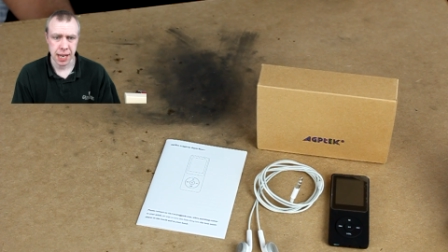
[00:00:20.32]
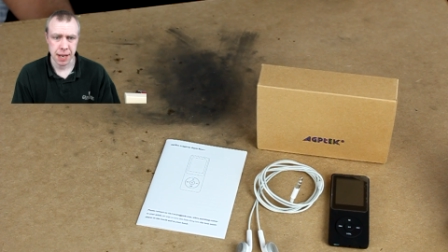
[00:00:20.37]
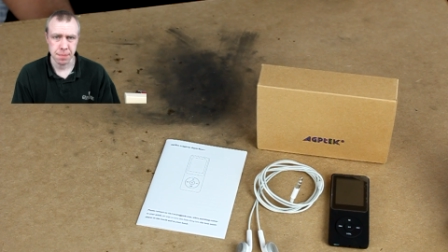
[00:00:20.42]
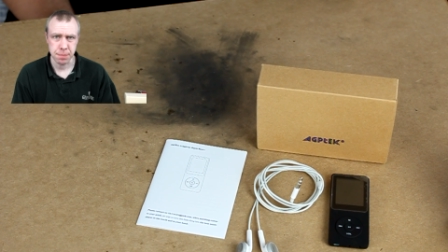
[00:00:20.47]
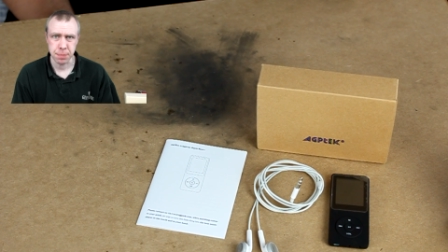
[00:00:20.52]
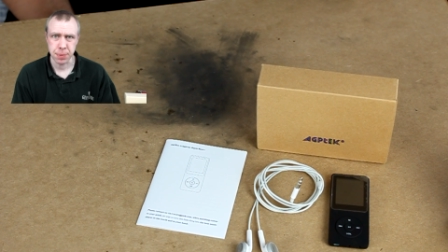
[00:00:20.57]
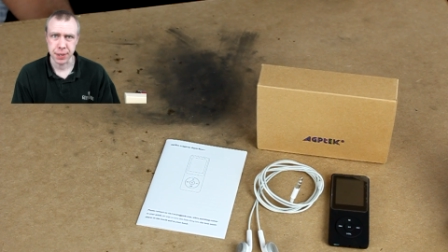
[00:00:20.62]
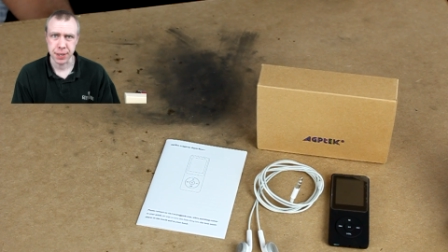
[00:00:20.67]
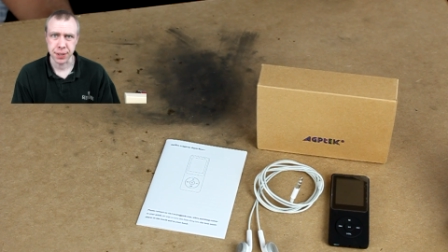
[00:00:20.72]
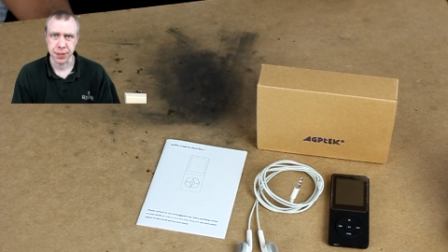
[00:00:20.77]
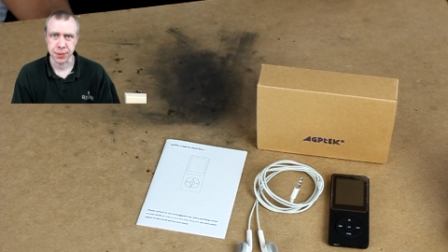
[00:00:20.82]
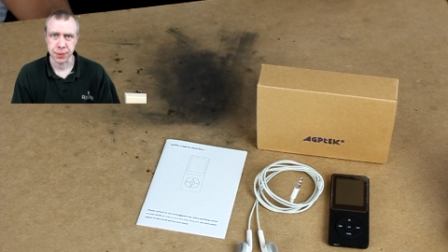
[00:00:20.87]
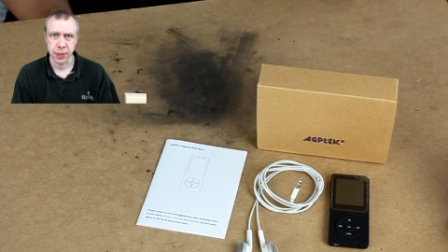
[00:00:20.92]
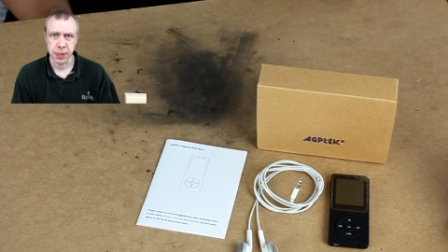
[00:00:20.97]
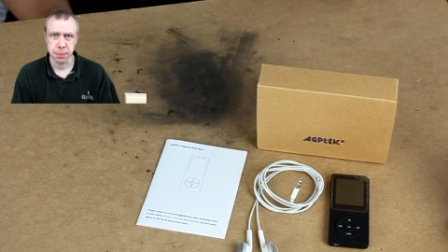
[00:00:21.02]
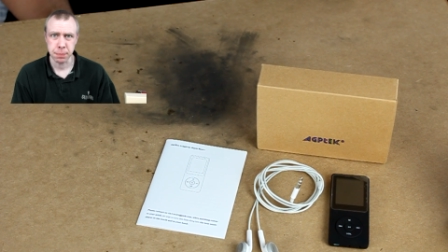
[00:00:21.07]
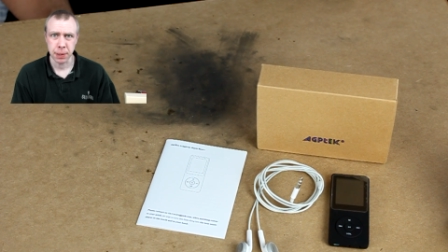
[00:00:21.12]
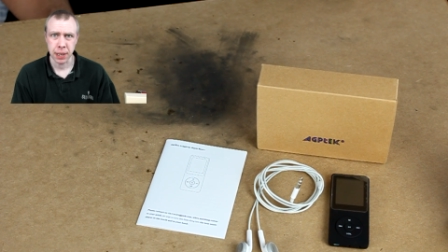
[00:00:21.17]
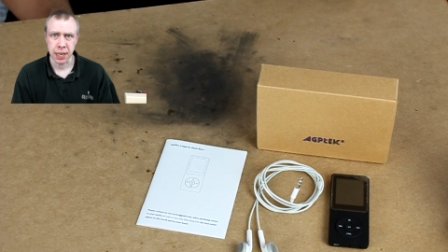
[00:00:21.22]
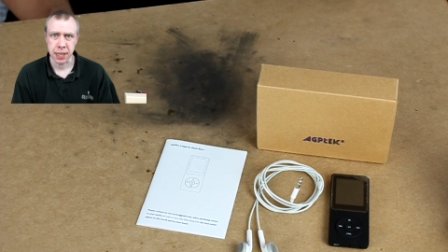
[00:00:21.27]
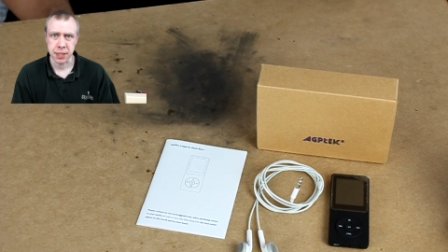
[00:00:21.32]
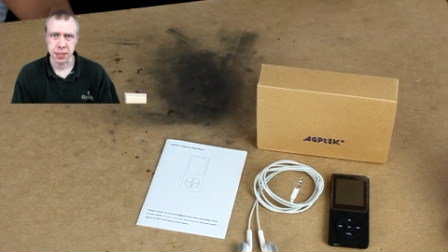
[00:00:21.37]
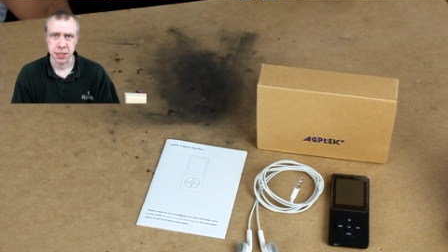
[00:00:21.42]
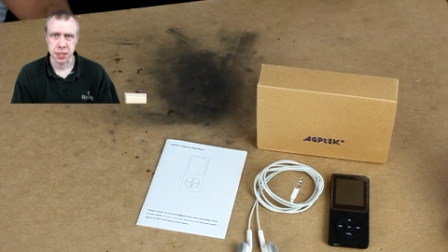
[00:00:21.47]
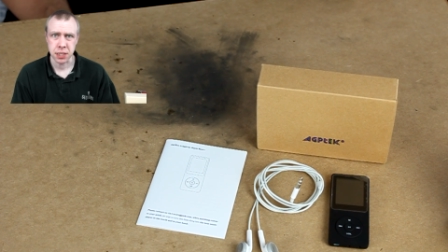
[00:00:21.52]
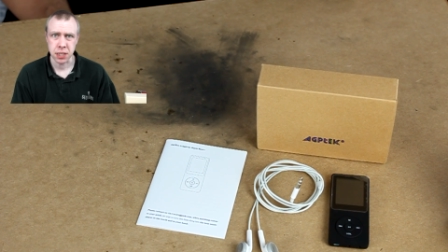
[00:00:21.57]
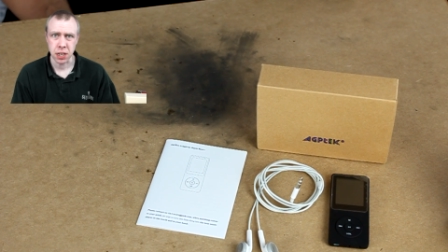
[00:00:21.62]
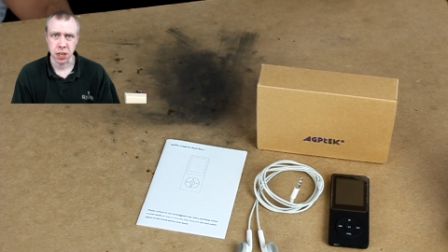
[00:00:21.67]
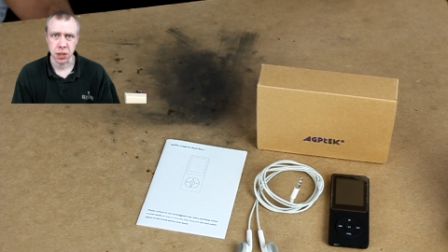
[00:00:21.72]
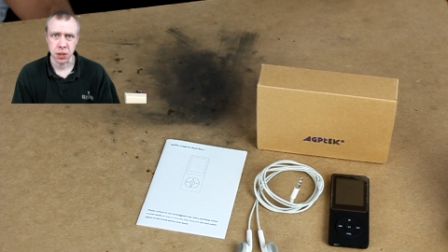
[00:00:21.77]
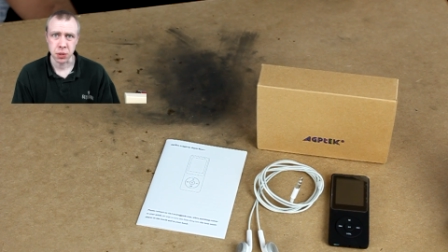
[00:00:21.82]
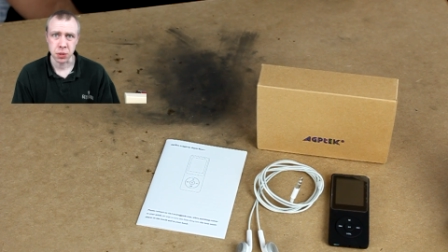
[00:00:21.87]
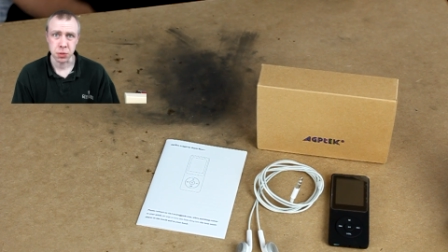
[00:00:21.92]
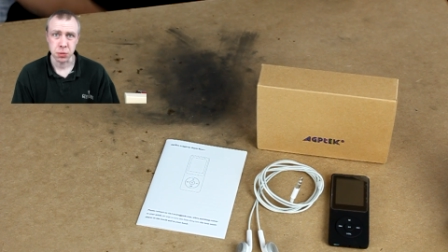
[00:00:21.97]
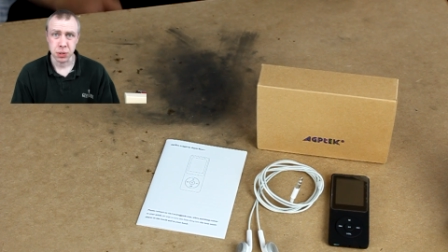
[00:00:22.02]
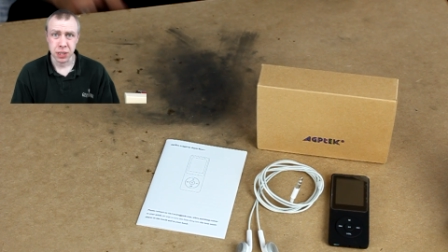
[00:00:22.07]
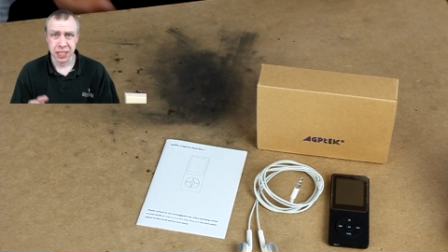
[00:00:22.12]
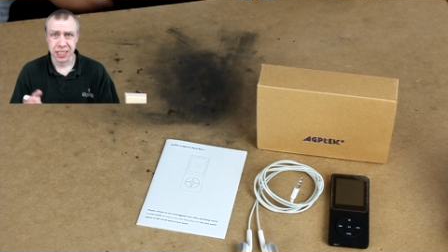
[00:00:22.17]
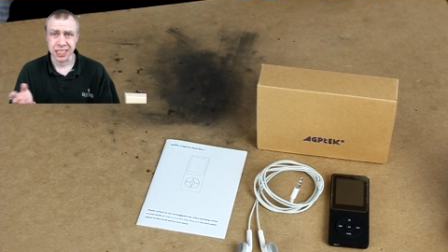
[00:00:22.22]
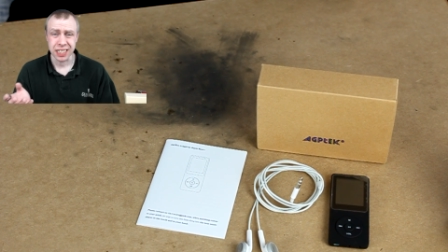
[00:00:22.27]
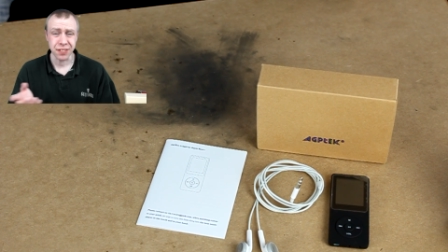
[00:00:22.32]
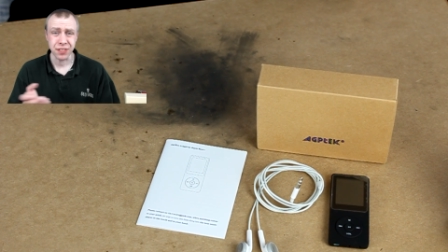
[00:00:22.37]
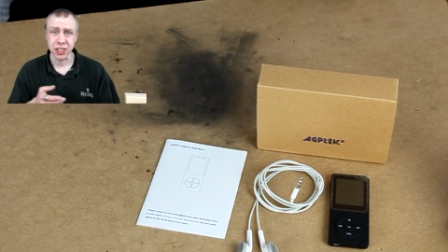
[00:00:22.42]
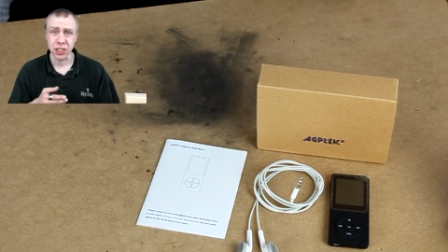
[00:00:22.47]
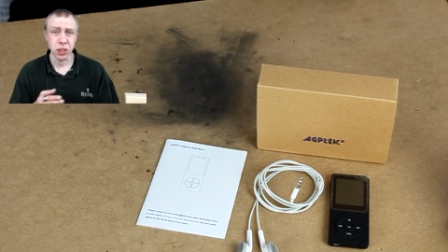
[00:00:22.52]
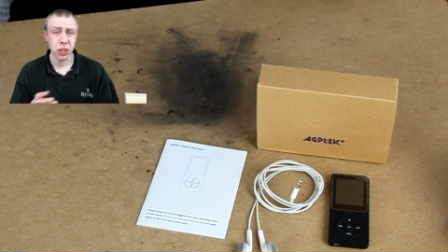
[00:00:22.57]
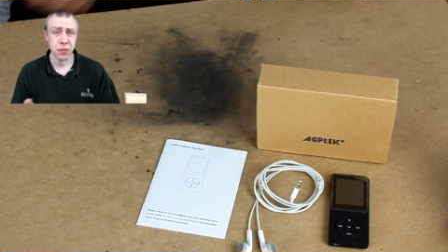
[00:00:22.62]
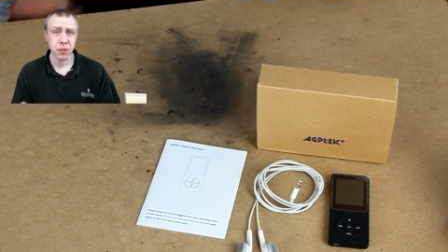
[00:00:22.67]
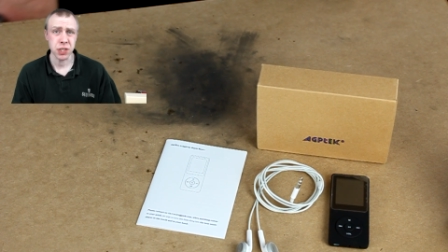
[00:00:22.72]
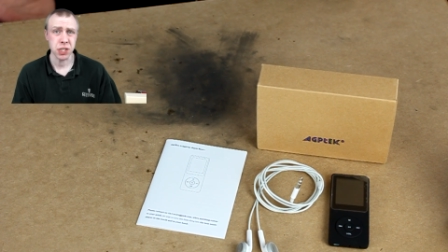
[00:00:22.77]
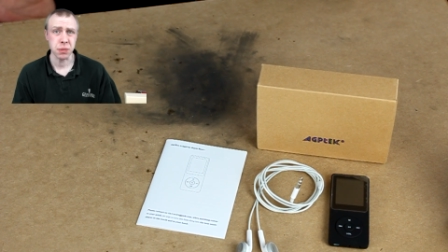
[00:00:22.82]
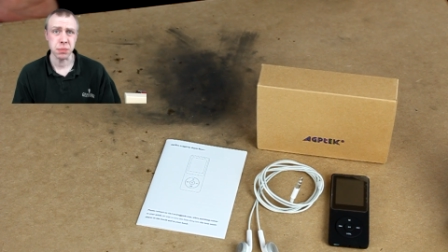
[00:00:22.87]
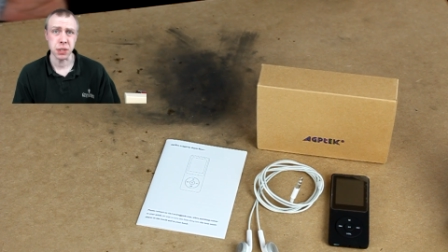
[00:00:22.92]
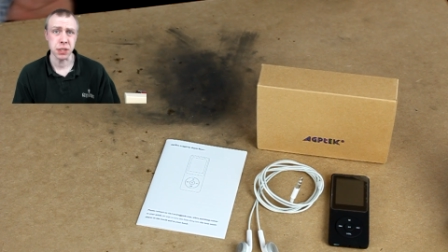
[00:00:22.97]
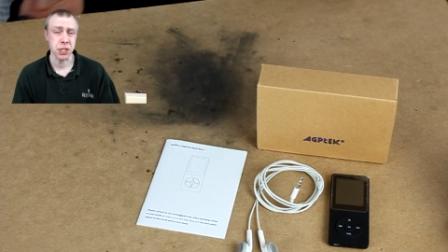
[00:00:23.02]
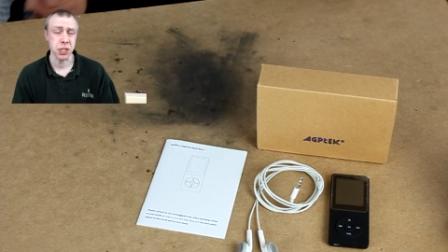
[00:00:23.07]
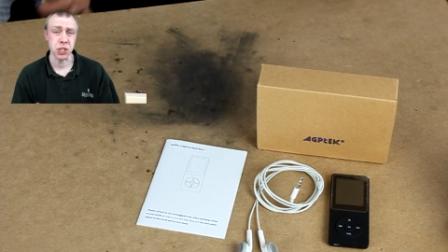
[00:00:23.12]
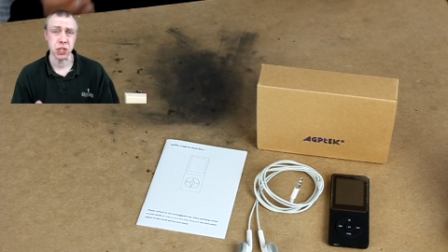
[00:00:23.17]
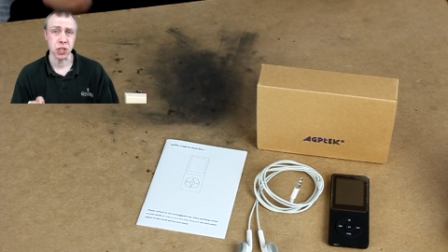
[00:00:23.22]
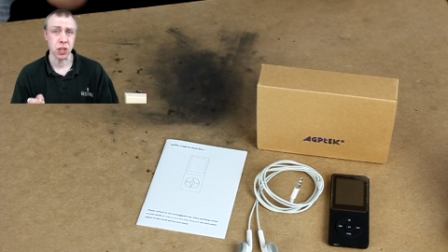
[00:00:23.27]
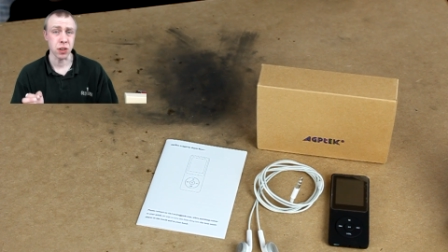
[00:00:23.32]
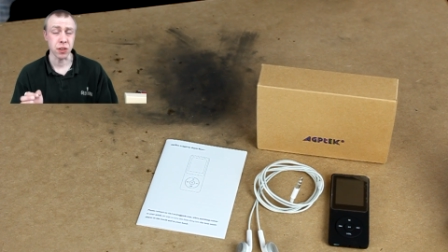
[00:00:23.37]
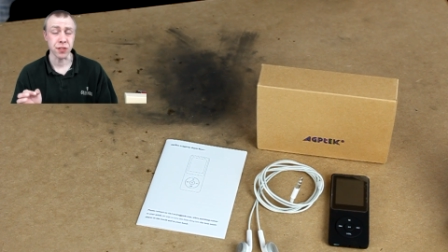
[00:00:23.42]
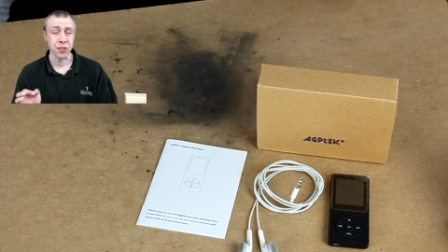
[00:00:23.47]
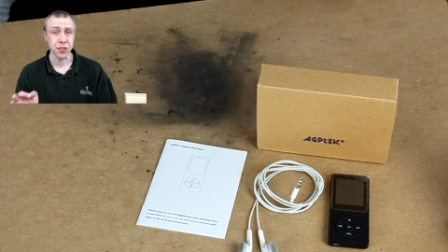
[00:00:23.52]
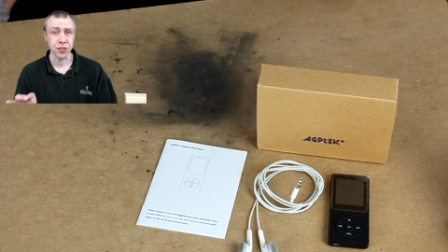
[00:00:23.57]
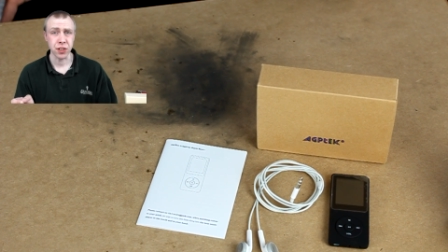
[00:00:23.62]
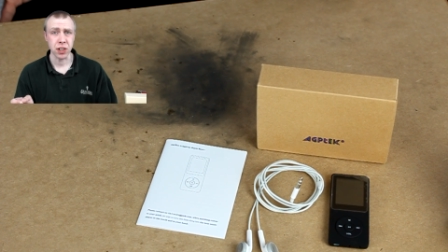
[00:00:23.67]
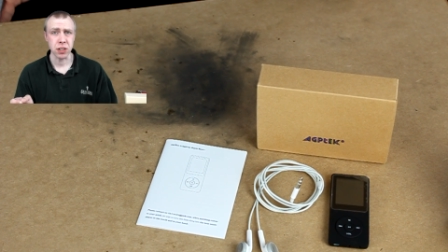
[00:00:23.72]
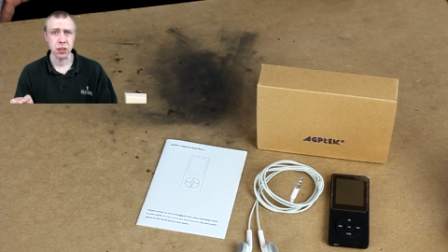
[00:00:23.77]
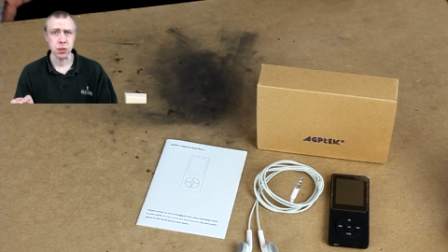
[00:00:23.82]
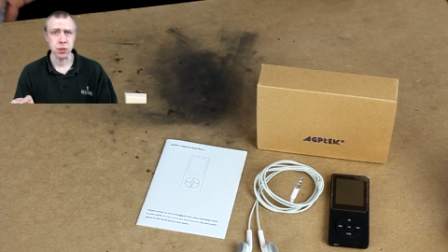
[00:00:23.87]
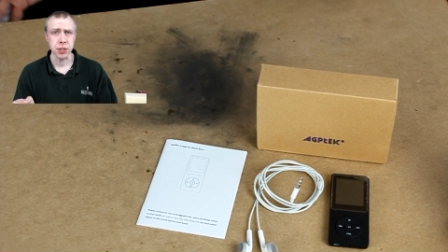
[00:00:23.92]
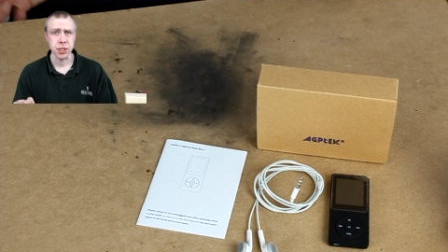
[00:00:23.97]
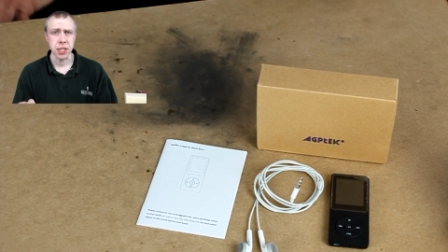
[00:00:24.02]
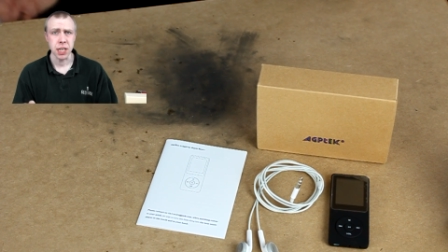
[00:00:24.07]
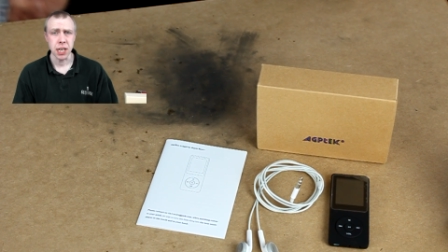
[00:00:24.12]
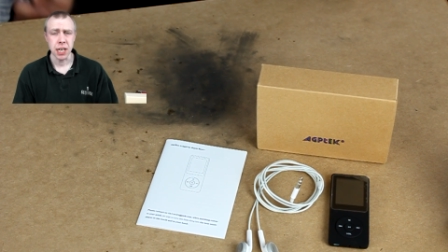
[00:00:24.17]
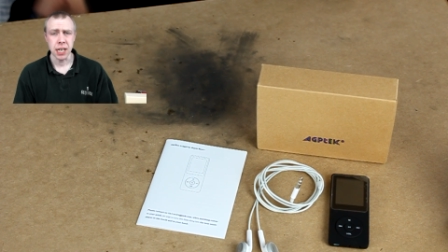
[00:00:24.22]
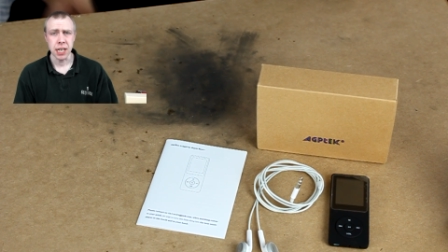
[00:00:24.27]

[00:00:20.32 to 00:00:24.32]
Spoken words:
MP3 players go, well, if you're looking for something that's no frills,